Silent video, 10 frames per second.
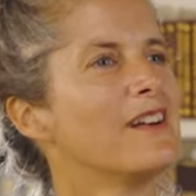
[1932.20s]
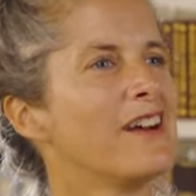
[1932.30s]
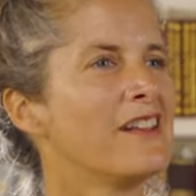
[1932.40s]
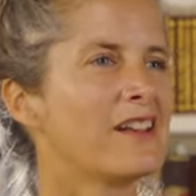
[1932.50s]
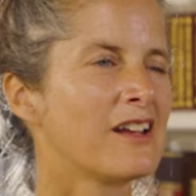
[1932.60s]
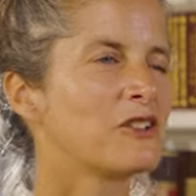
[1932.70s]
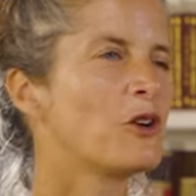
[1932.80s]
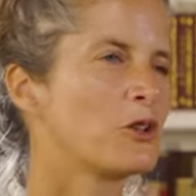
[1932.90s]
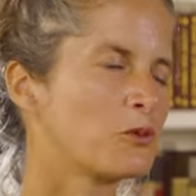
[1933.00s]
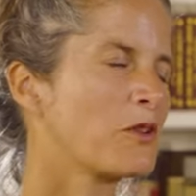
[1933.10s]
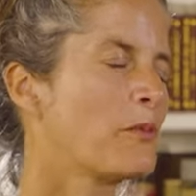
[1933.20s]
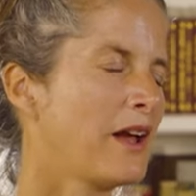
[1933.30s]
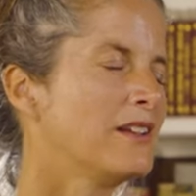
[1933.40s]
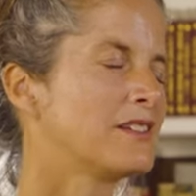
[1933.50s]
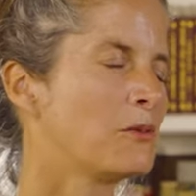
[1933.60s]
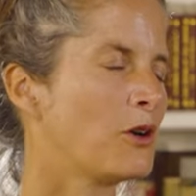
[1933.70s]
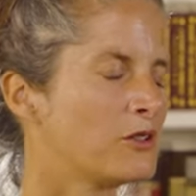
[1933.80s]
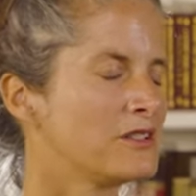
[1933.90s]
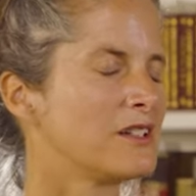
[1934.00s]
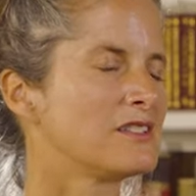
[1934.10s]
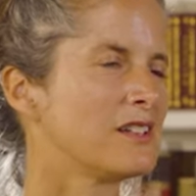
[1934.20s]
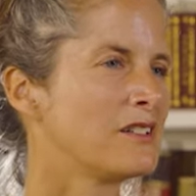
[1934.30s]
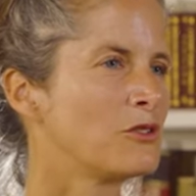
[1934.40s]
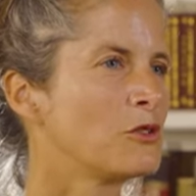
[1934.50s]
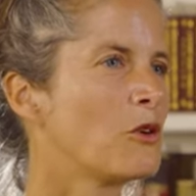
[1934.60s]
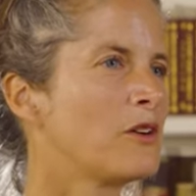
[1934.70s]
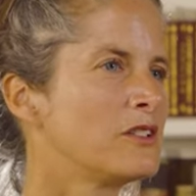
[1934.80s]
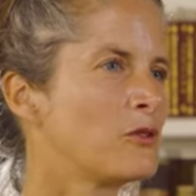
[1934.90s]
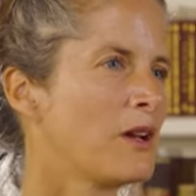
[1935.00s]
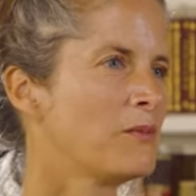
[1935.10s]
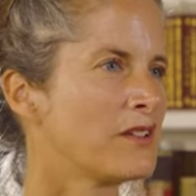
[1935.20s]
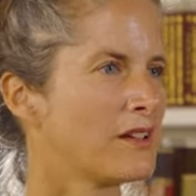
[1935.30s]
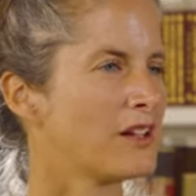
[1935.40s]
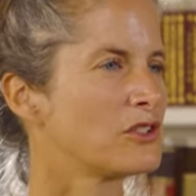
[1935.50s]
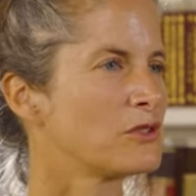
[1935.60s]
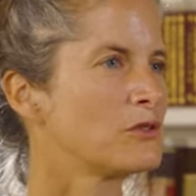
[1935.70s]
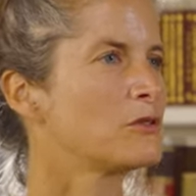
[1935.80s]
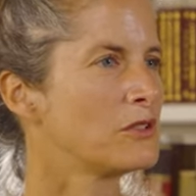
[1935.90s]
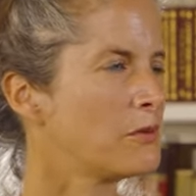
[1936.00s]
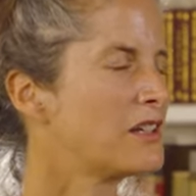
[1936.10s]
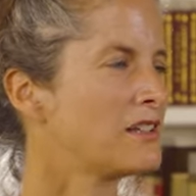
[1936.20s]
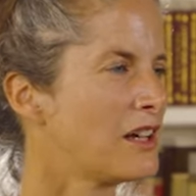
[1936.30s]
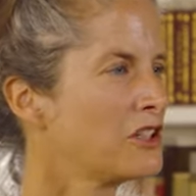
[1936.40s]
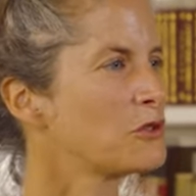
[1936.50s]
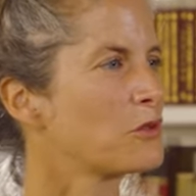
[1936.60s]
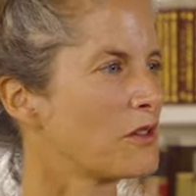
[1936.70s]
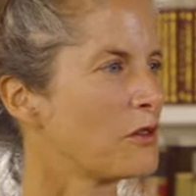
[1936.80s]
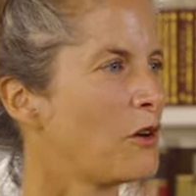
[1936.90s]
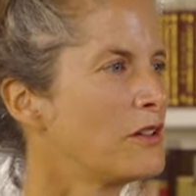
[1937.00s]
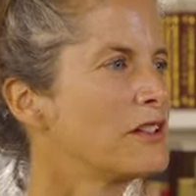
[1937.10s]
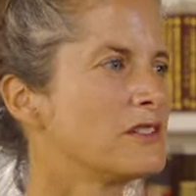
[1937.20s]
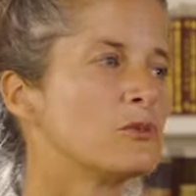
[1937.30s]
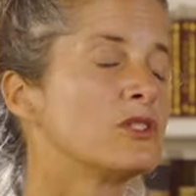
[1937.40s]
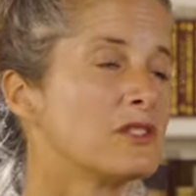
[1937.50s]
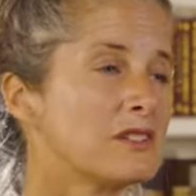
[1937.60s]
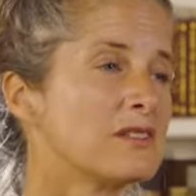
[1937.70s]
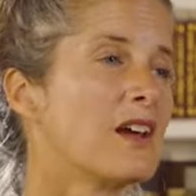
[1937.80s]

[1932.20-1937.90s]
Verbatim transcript: And then I talked with Bennett about it. I said, you know, I dreamt that I should do a meditation with the audience, which is,